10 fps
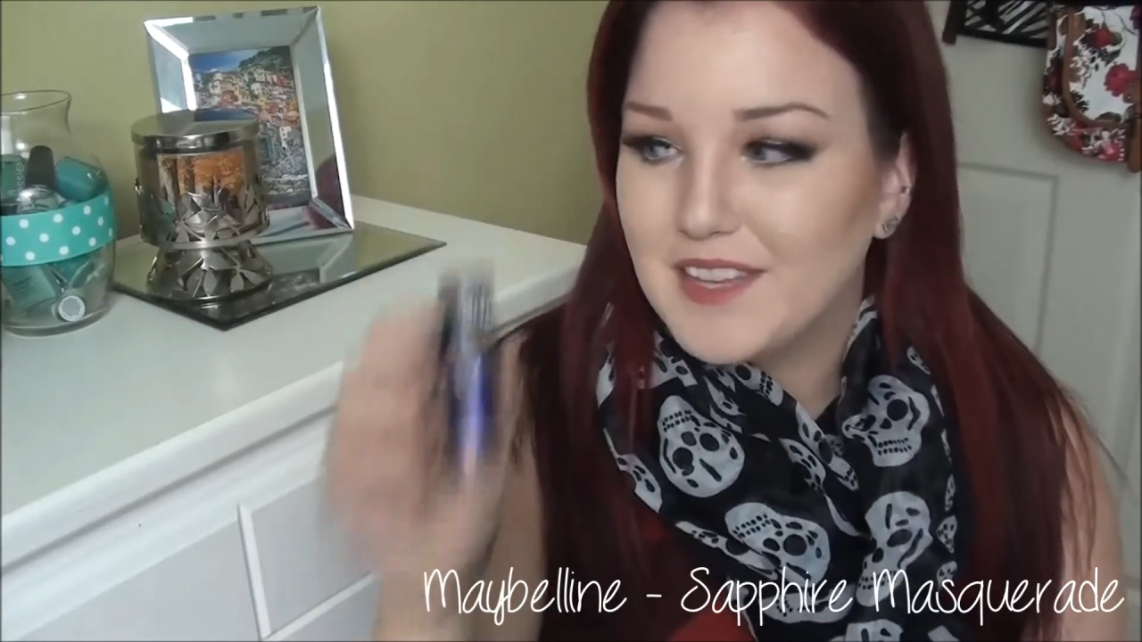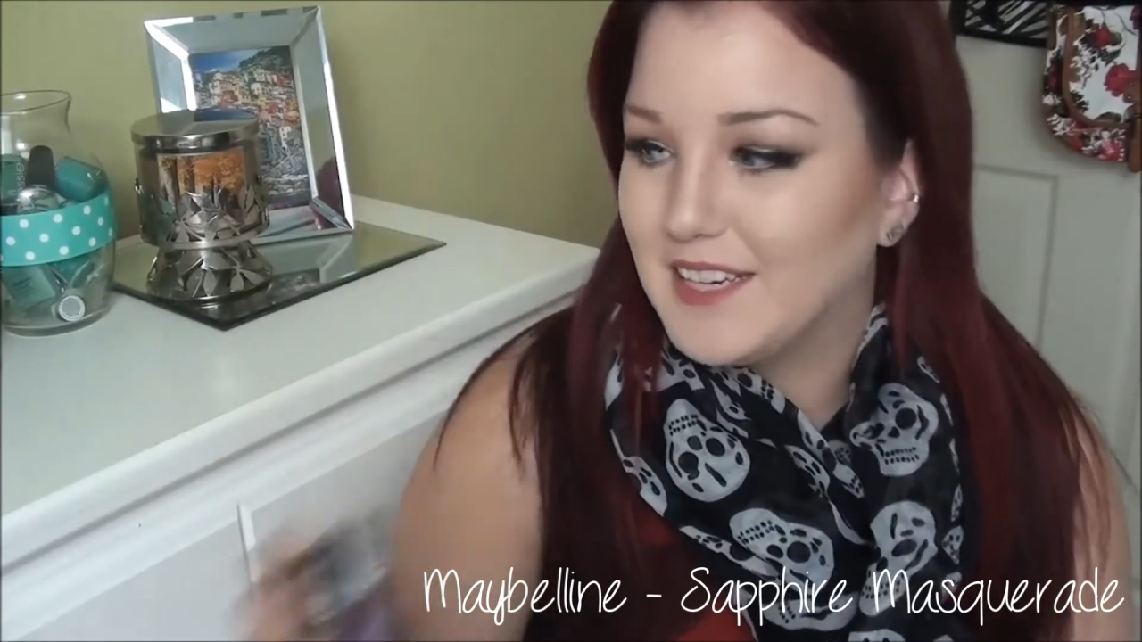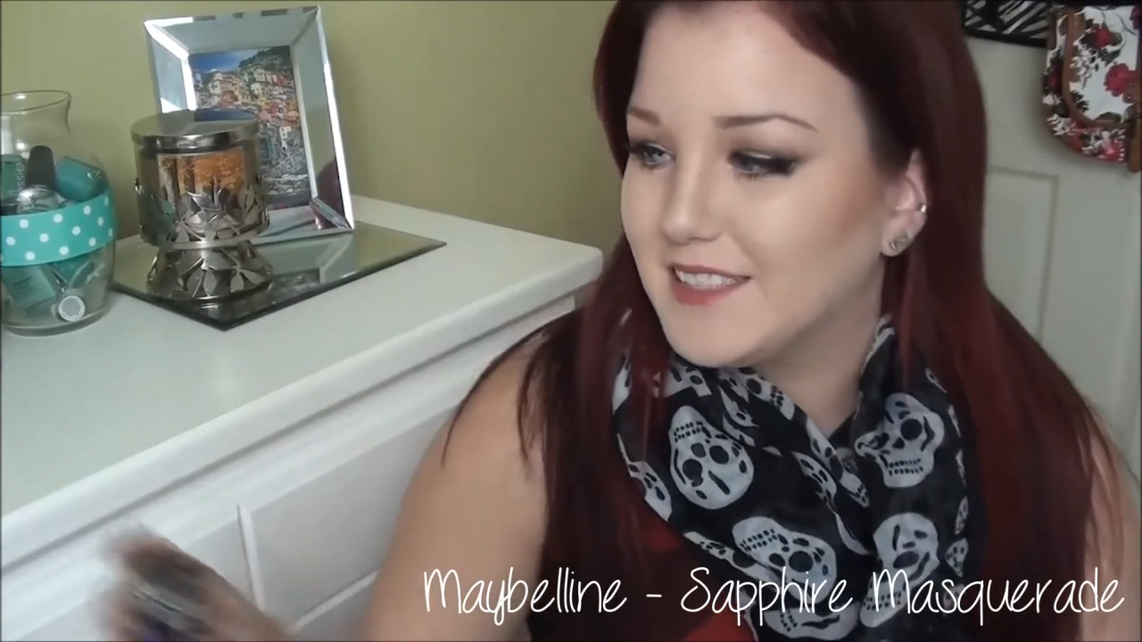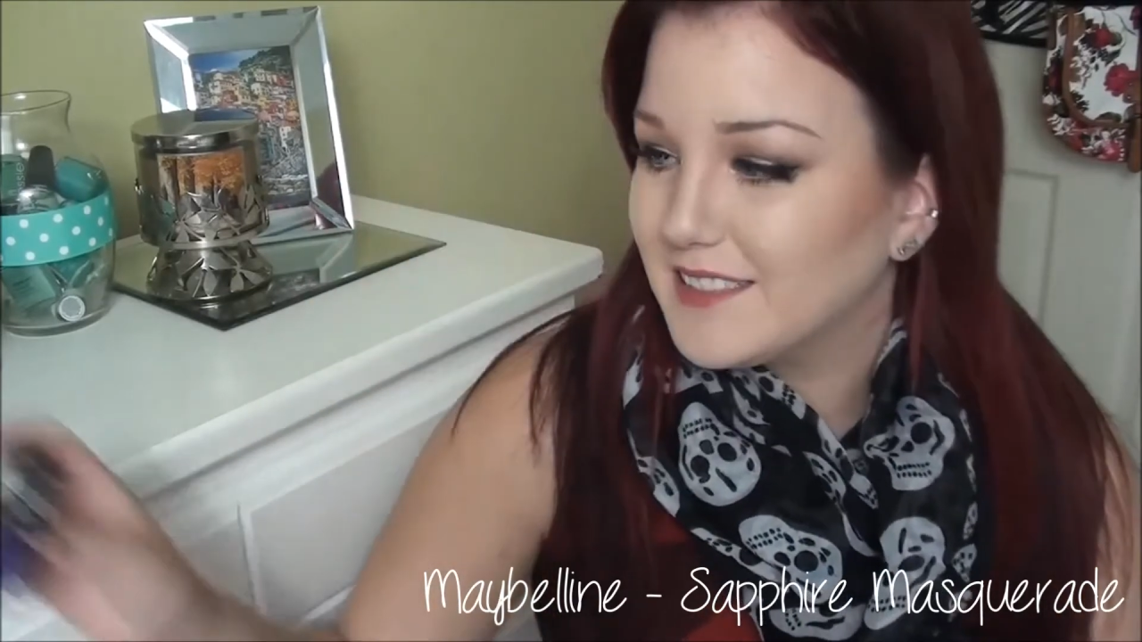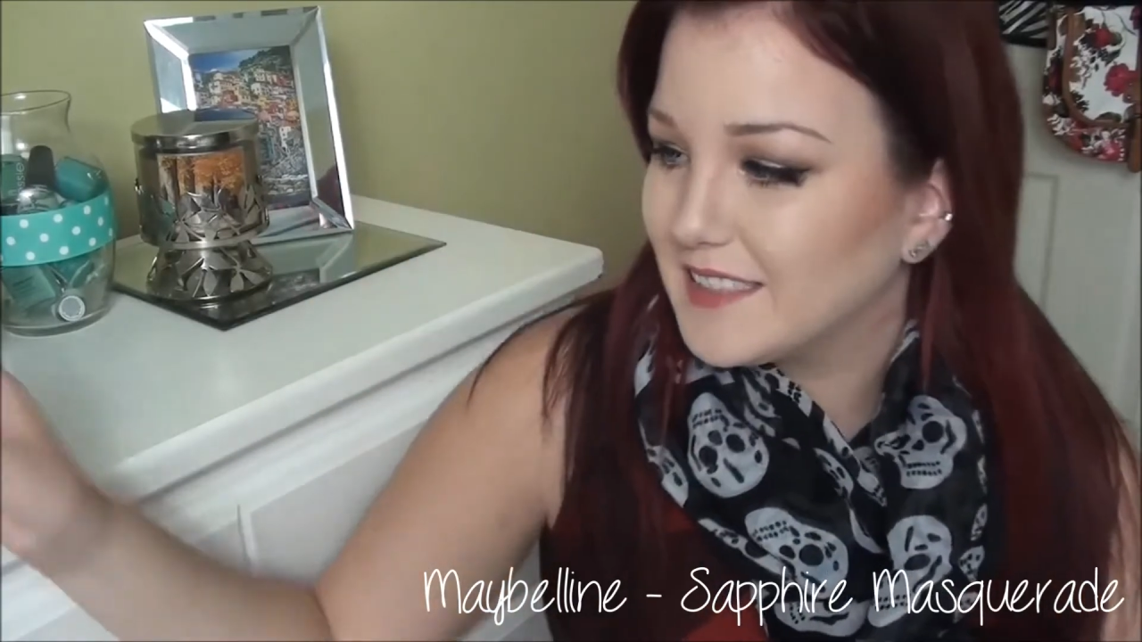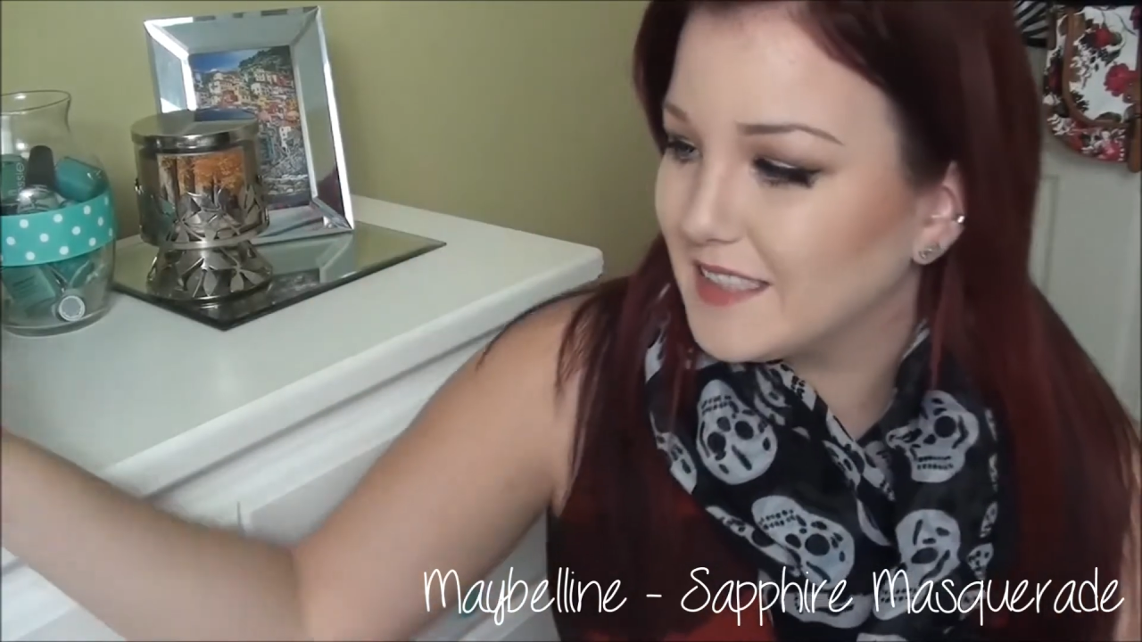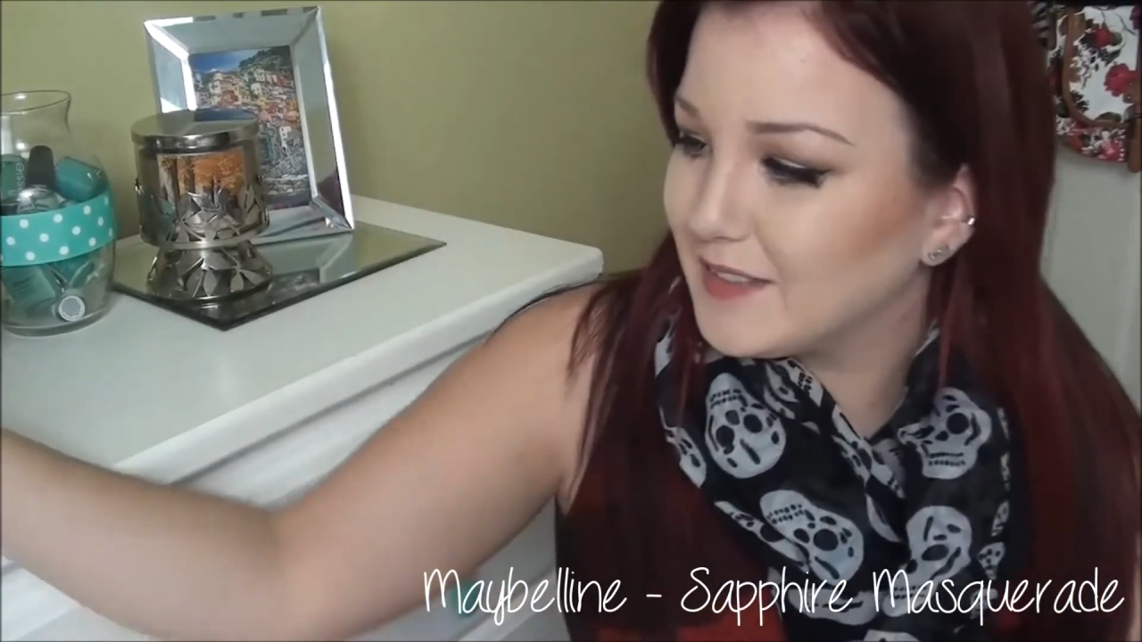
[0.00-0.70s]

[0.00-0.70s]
this.